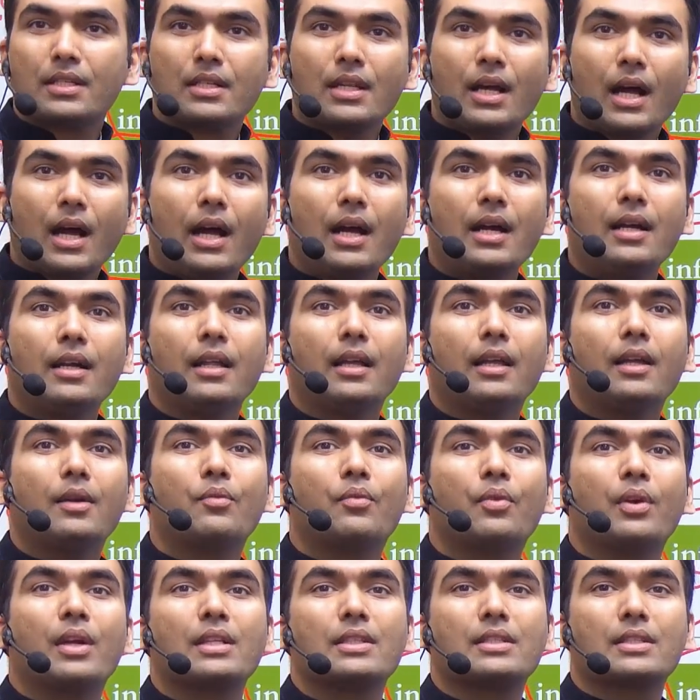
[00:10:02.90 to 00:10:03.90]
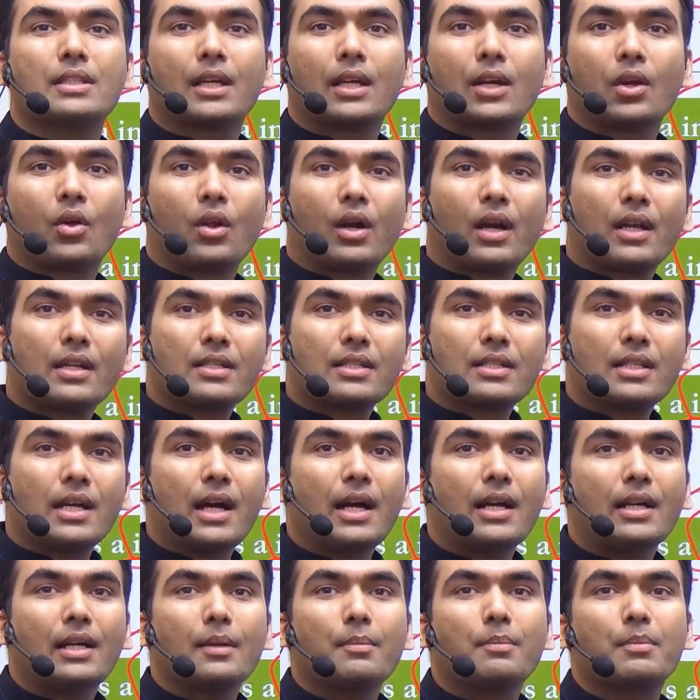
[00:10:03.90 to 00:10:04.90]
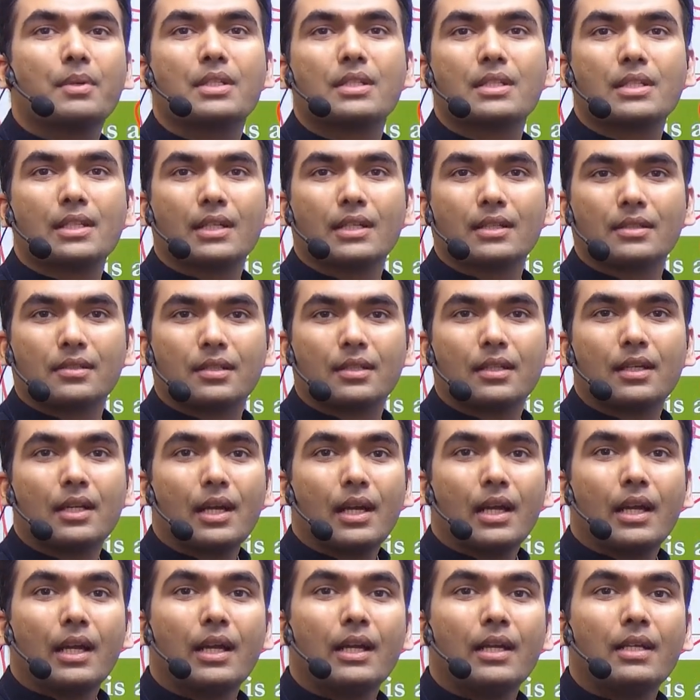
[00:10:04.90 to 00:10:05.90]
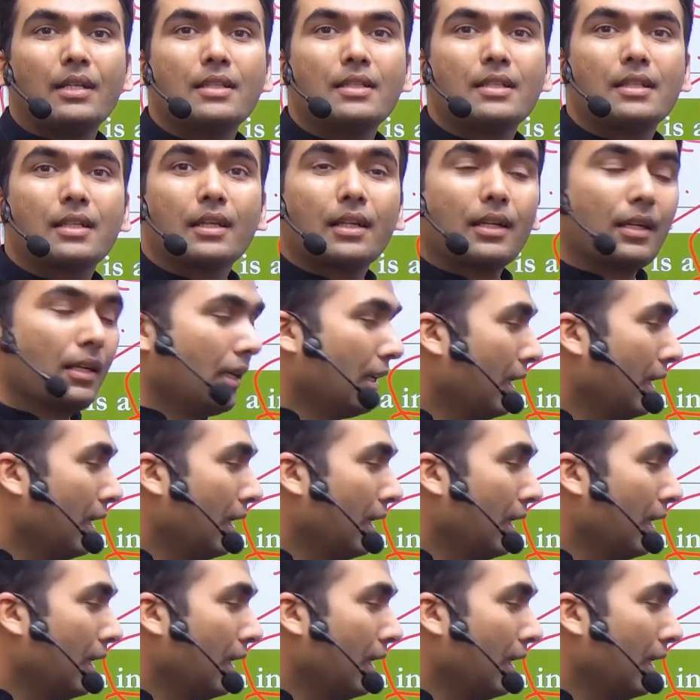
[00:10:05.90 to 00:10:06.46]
start a venture or start a business is